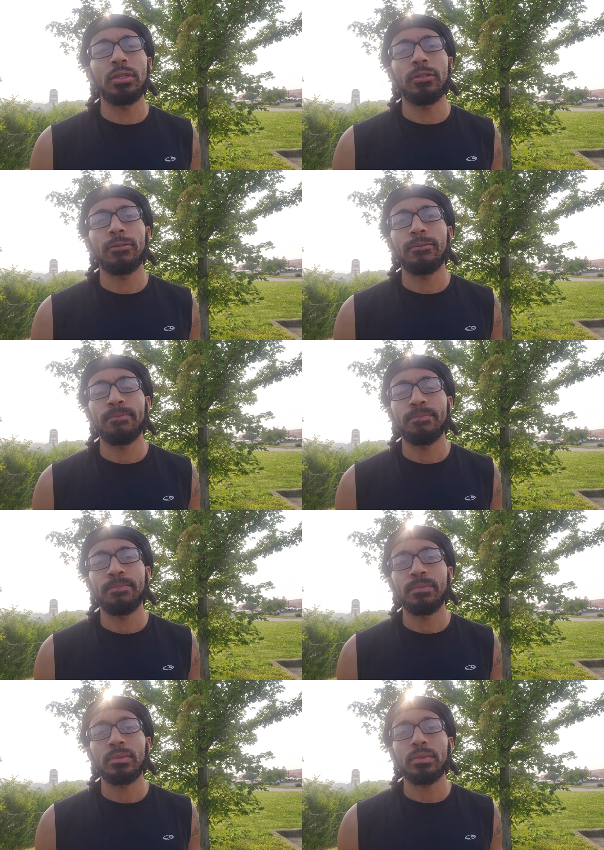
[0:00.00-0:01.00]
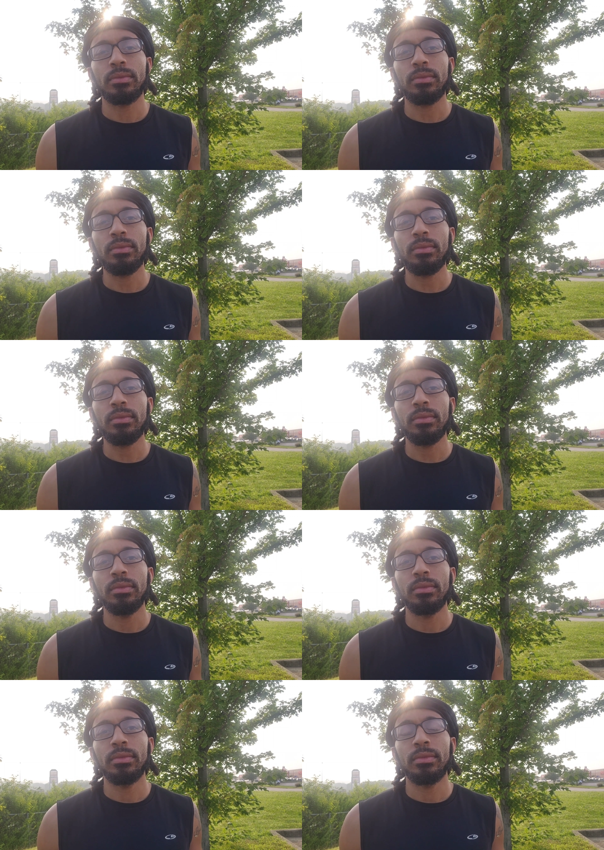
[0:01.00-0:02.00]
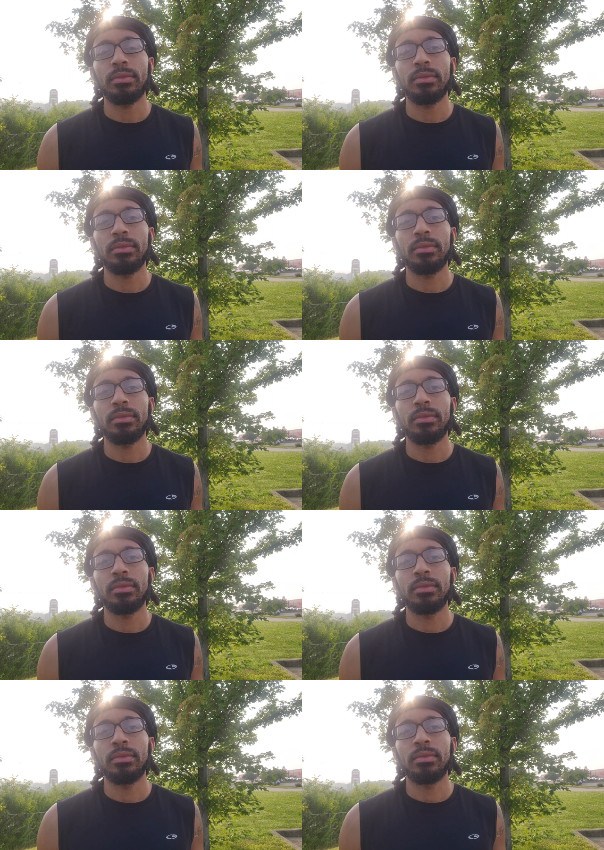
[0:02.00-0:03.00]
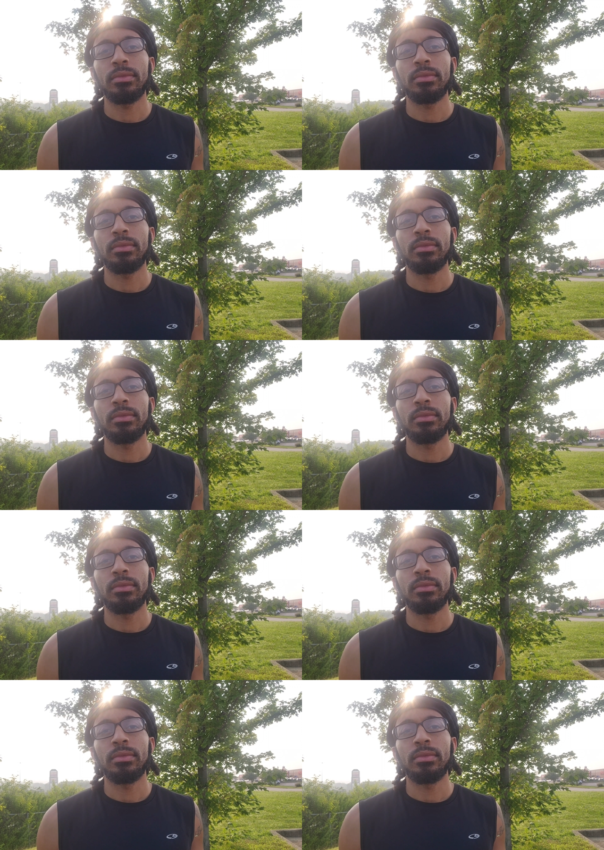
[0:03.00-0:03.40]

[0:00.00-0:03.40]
(silence)